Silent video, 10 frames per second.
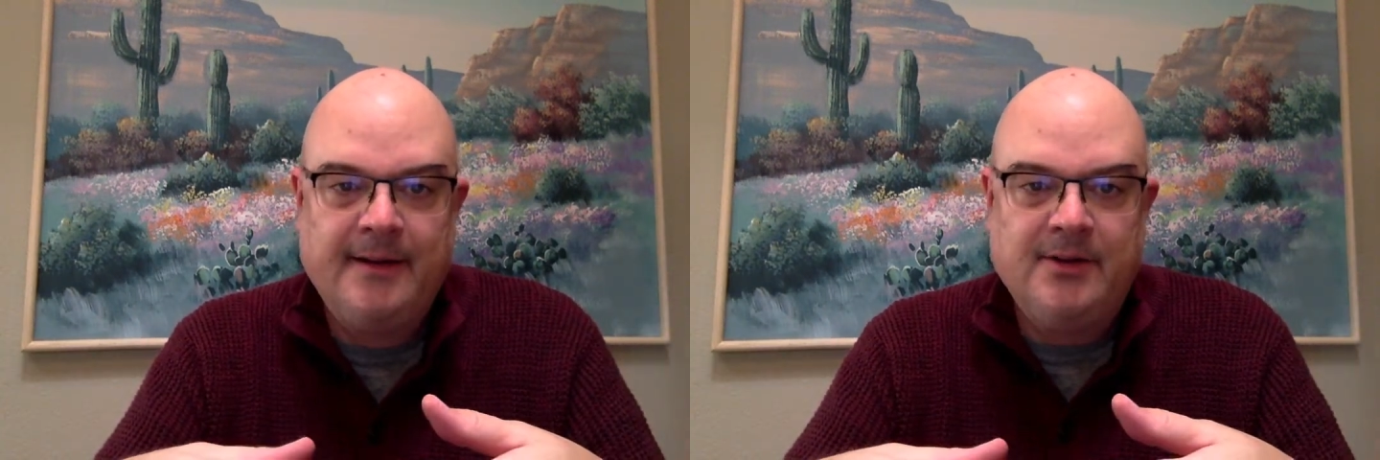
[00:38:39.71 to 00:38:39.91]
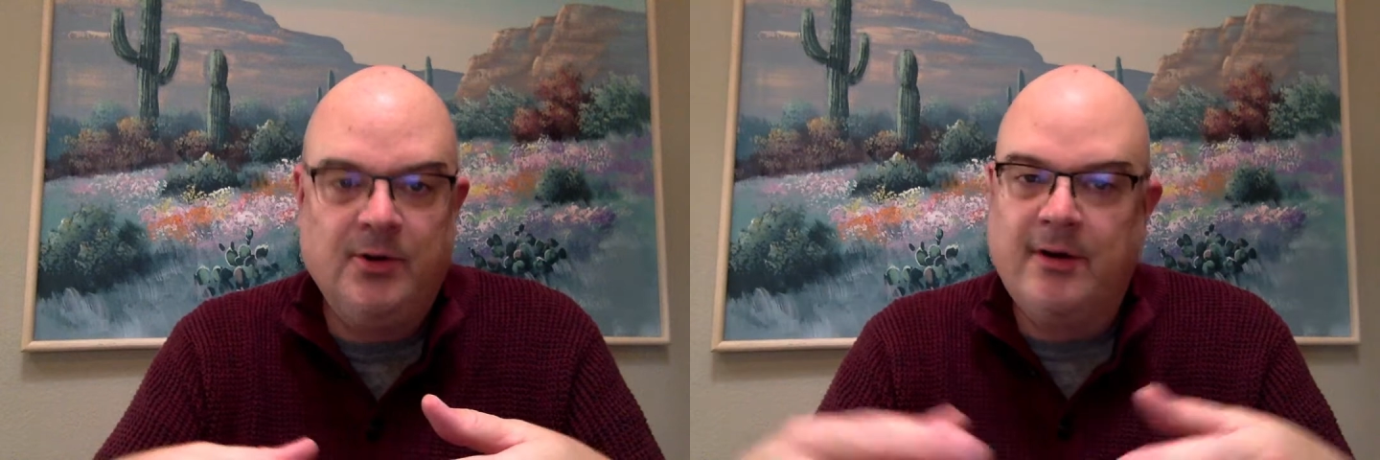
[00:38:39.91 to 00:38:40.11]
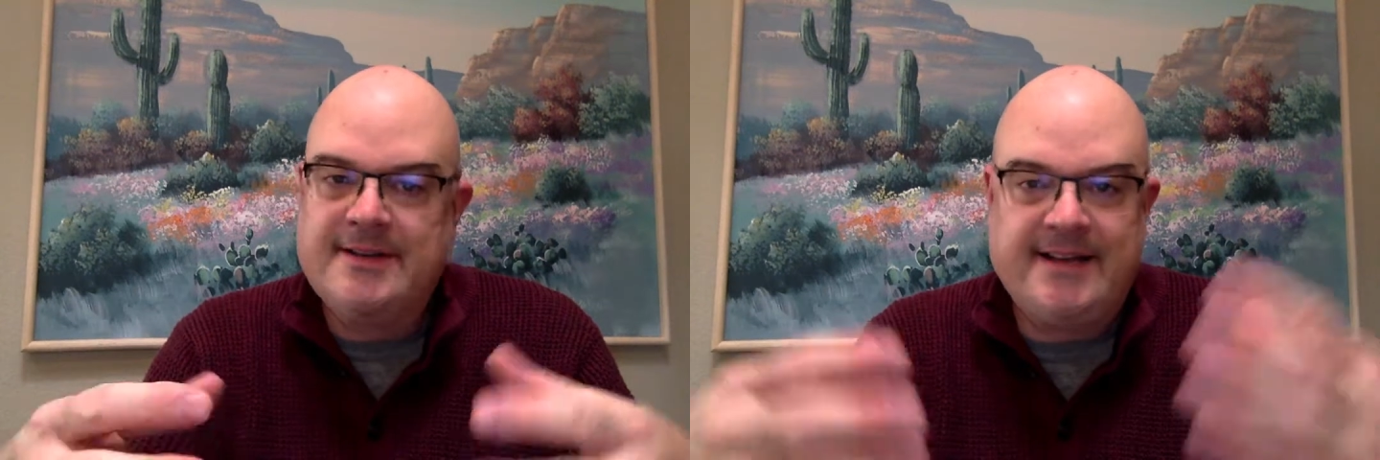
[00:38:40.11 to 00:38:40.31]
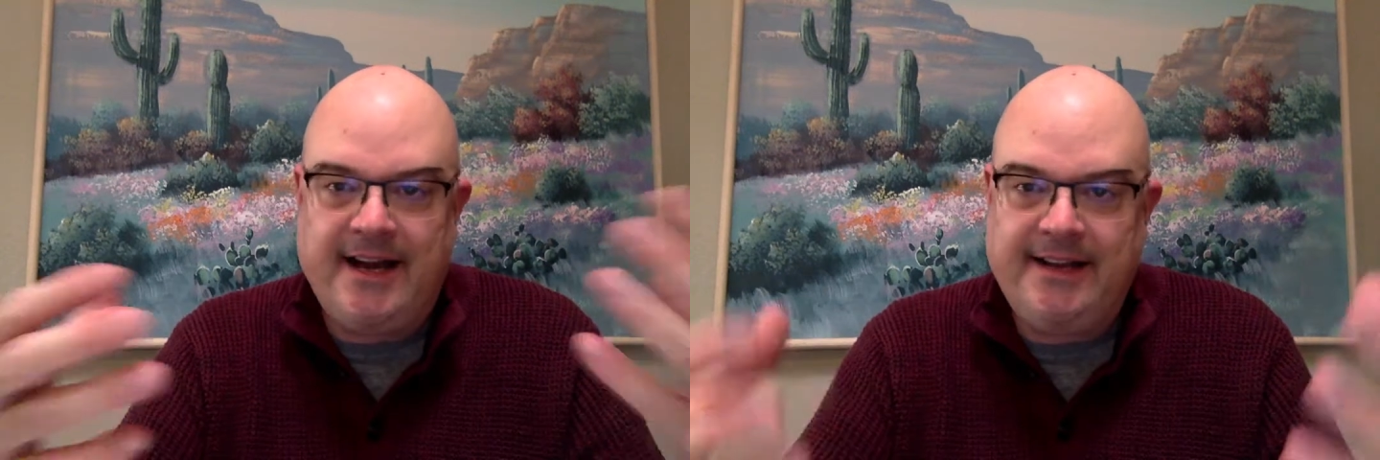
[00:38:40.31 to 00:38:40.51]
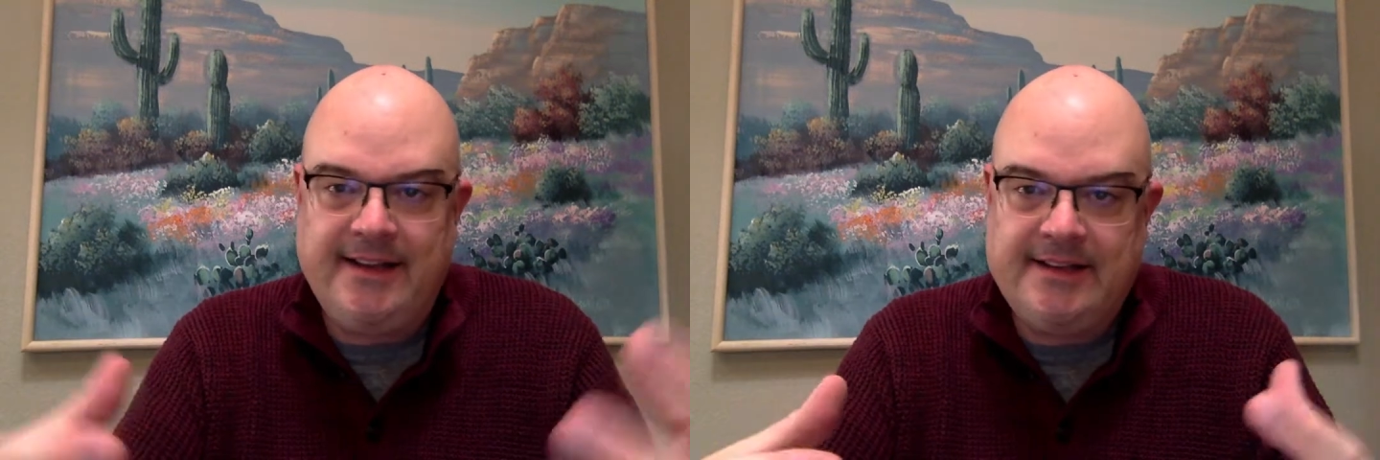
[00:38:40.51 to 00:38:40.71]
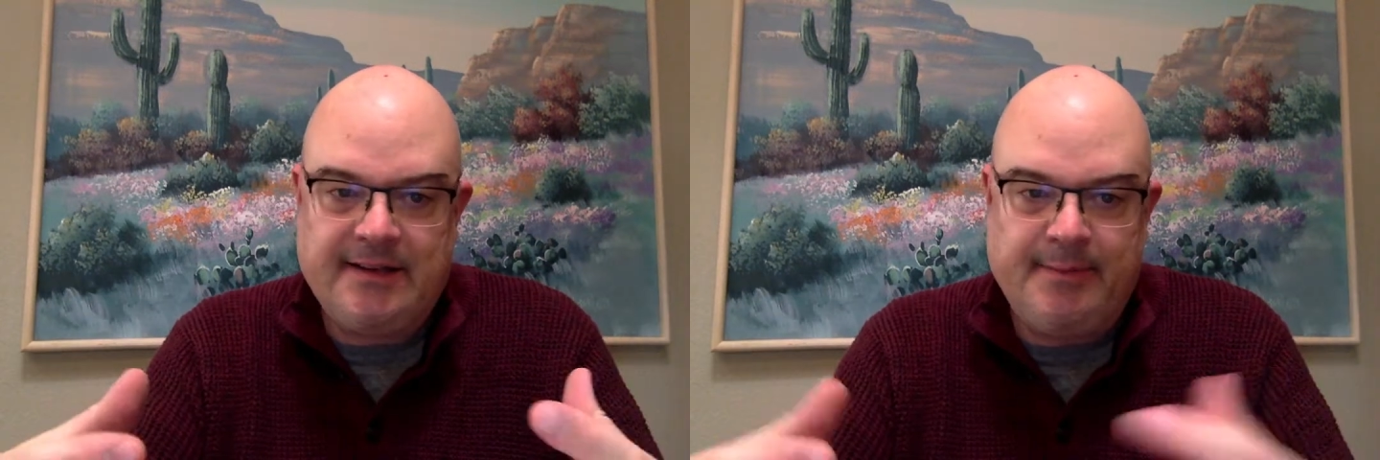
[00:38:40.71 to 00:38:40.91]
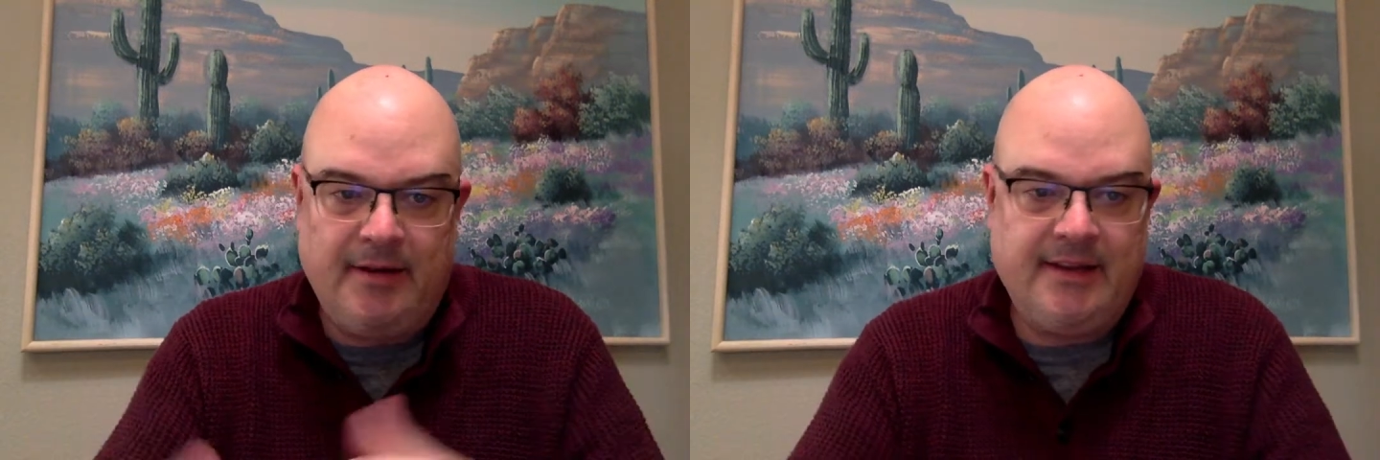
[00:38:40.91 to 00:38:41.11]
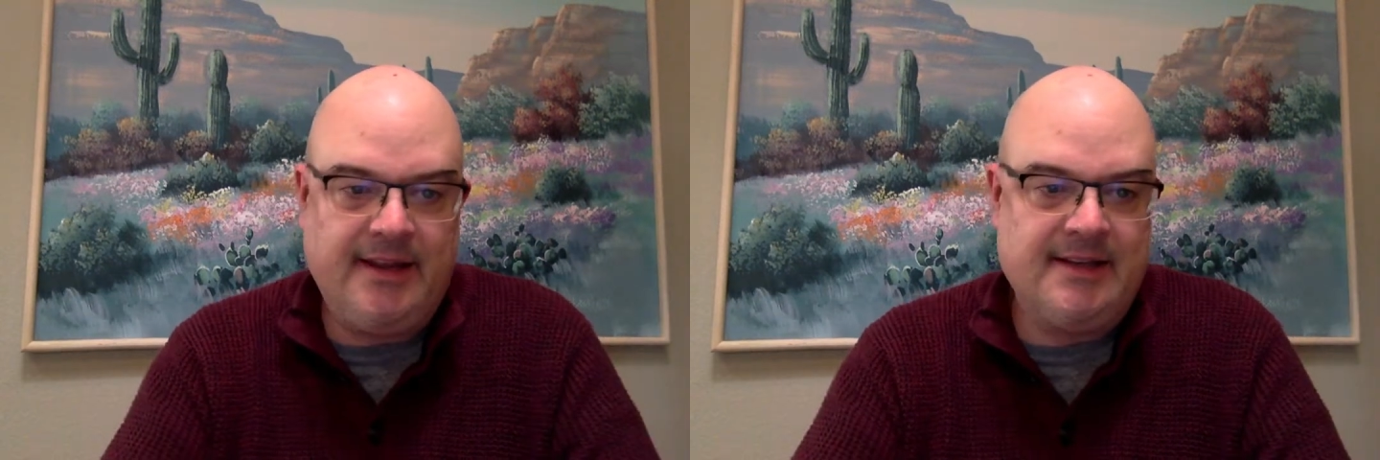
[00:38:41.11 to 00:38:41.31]
nor is it anything that the
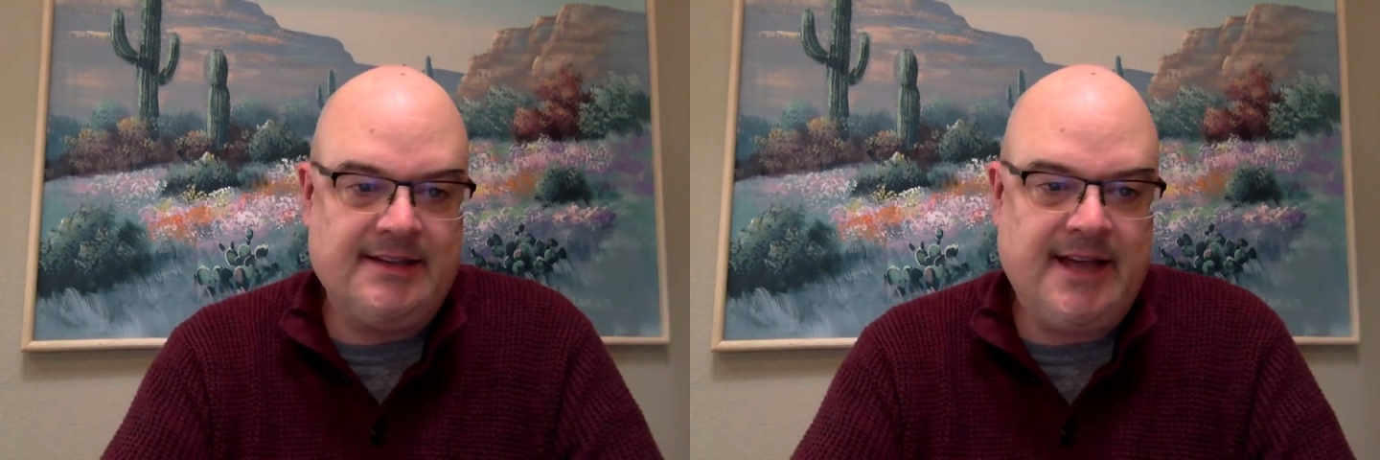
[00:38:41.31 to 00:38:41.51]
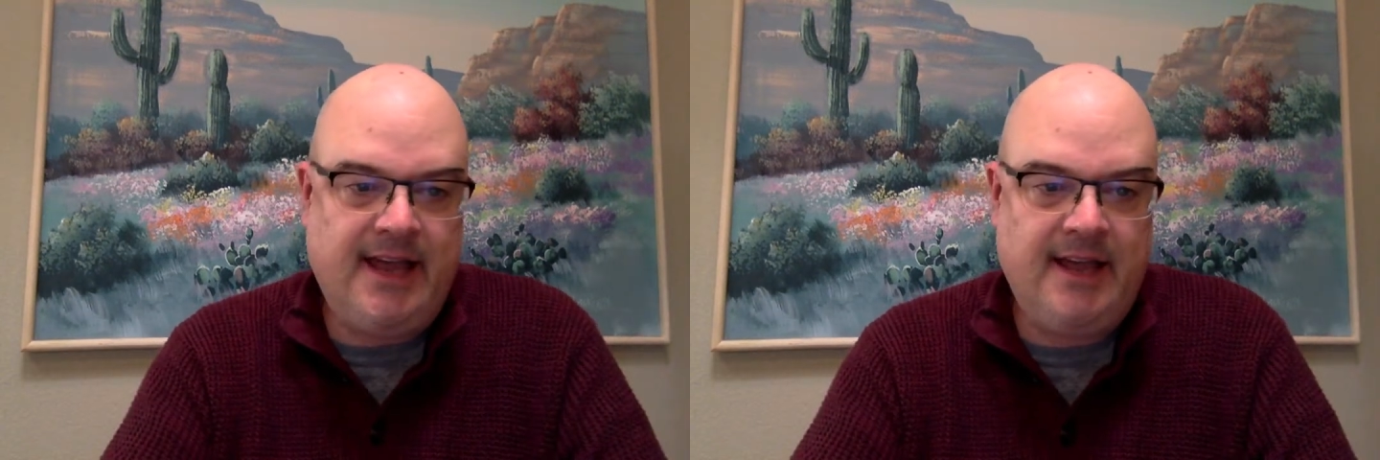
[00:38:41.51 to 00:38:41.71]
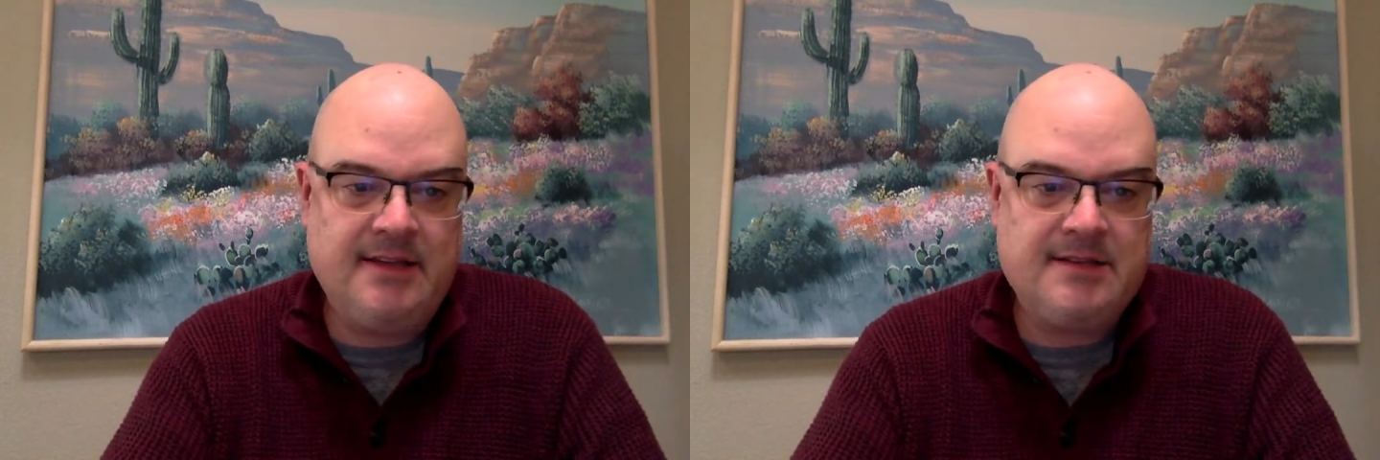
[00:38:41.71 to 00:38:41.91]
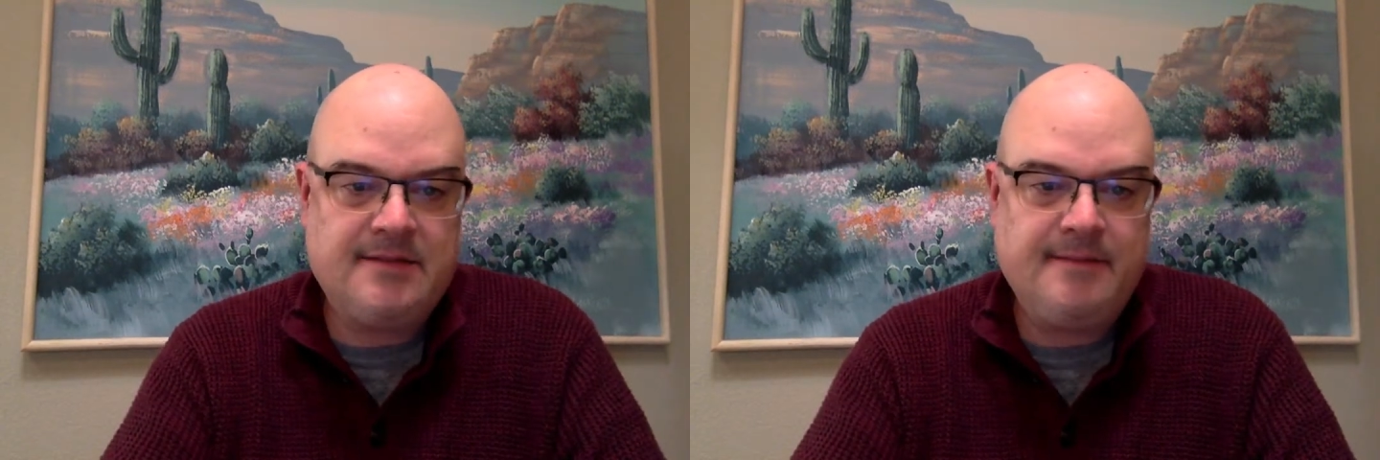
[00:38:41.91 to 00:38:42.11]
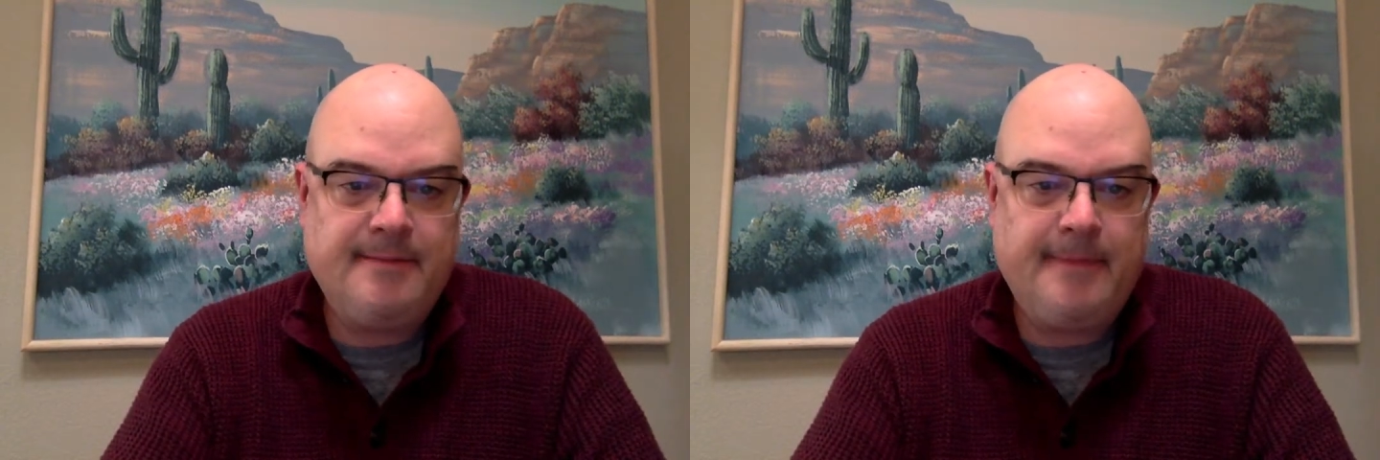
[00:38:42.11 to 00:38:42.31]
building contains.